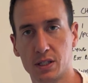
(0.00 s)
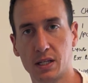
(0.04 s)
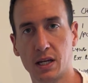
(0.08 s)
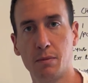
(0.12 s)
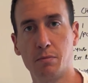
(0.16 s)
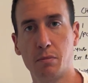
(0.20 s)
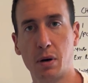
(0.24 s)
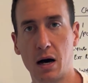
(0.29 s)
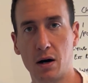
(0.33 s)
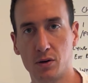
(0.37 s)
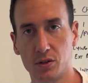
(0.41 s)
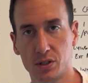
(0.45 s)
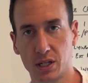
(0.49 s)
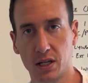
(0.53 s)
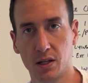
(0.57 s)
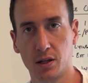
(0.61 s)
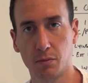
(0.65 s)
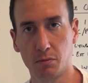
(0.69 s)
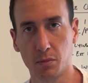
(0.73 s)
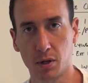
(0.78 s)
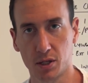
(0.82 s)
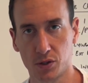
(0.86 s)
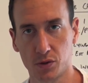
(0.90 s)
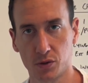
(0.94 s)
imbalance in the
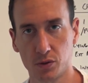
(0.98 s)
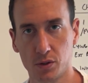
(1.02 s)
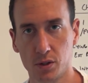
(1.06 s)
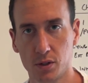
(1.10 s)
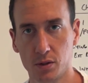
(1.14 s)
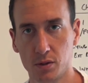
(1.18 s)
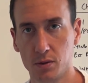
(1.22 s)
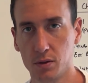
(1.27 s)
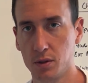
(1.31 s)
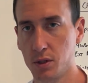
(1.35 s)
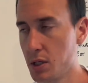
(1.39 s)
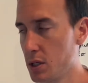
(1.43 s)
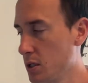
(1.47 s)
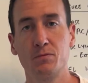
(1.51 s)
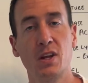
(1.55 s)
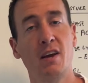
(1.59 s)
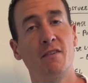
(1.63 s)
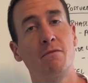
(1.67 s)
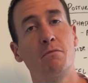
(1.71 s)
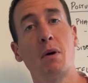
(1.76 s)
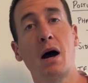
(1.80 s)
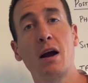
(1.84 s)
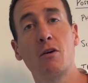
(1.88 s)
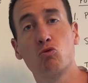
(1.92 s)
muscles. If
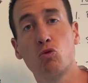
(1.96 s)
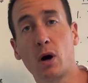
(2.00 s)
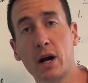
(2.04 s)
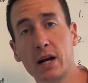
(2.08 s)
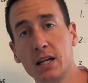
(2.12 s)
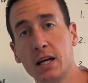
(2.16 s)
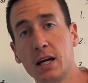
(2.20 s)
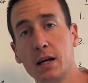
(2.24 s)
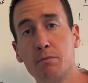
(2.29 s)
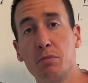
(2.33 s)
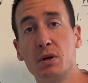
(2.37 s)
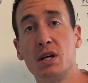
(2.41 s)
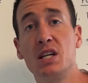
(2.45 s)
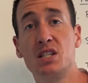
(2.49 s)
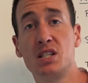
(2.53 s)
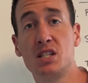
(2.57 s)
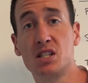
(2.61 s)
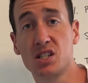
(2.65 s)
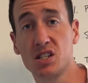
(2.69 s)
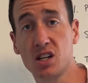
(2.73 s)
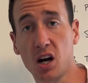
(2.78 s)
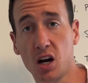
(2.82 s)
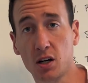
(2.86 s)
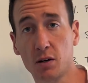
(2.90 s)
my right hip is
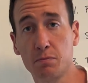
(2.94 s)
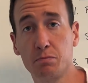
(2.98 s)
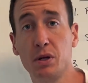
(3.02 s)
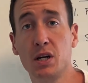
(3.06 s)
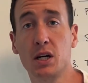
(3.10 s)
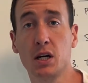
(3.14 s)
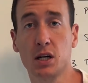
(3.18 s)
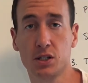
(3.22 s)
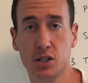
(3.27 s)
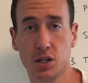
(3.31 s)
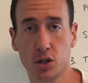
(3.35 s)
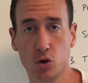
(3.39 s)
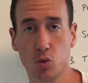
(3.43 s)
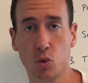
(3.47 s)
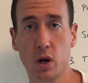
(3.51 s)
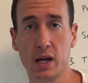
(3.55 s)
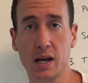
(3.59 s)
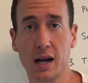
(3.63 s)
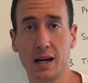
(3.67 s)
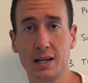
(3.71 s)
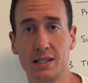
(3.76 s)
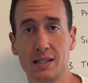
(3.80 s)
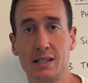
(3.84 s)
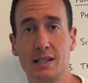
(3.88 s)
stuck because of the way
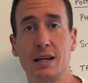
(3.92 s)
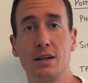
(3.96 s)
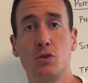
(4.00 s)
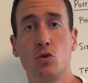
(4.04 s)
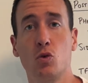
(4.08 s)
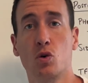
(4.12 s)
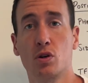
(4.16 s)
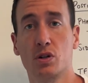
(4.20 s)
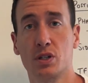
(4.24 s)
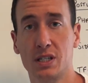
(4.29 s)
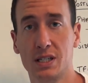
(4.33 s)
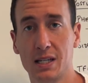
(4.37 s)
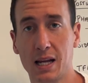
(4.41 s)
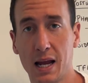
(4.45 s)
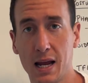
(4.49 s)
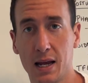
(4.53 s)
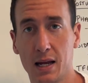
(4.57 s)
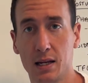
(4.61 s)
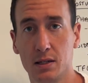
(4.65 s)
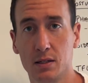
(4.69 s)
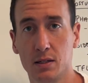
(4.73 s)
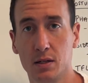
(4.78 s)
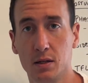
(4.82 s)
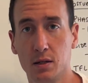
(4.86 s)
I sit or
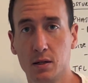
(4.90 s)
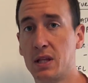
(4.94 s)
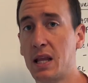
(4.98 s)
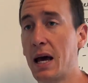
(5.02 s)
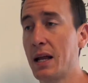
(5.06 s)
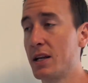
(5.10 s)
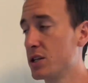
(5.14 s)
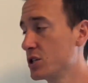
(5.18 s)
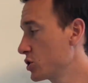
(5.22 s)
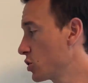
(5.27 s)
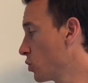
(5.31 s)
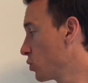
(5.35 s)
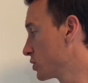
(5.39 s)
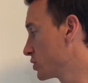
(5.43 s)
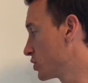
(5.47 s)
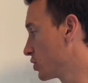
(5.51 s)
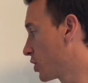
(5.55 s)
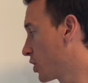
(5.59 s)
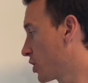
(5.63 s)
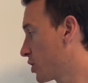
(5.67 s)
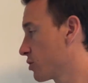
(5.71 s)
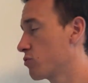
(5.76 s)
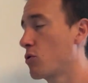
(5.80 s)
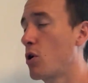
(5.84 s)
stand, that is going to
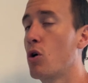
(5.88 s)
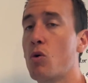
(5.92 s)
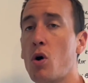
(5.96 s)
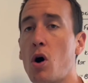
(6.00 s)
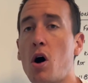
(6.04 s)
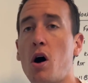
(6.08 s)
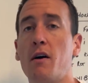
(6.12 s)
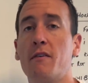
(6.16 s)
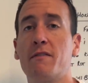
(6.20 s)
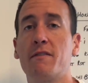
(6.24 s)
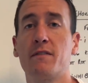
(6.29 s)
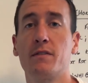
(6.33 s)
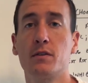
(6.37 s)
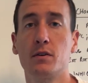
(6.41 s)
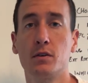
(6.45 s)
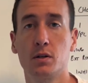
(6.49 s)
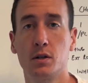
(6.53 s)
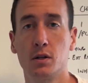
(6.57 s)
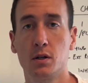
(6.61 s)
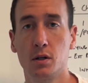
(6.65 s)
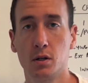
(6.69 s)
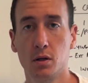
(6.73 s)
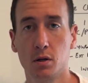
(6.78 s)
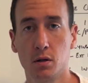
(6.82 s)
throw off
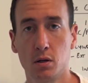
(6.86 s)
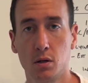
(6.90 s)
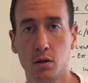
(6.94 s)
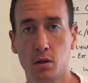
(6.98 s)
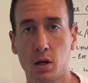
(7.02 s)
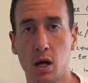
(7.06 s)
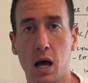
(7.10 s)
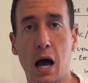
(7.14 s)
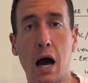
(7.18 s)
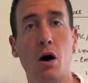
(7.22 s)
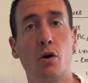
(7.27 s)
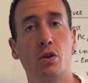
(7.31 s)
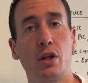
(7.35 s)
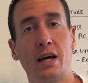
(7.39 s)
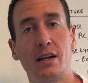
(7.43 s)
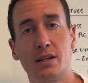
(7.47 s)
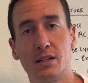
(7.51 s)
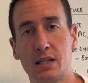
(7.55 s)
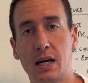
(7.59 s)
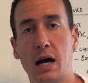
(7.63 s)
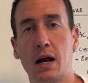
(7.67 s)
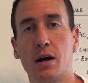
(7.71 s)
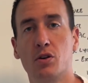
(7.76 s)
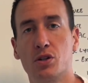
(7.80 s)
how that
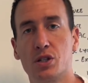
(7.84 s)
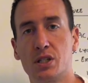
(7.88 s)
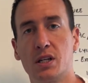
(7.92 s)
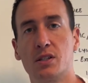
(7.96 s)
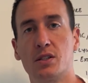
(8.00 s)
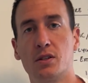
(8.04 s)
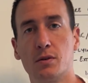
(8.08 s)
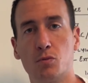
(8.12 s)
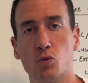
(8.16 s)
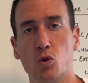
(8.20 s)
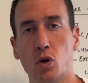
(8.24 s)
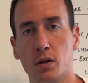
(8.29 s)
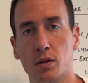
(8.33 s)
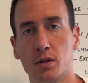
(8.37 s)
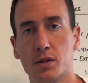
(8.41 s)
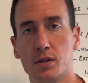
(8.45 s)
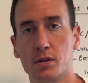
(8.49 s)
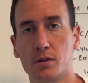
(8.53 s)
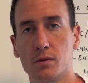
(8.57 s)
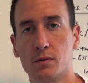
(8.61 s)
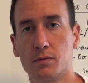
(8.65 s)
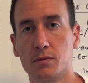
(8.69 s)
entire system works.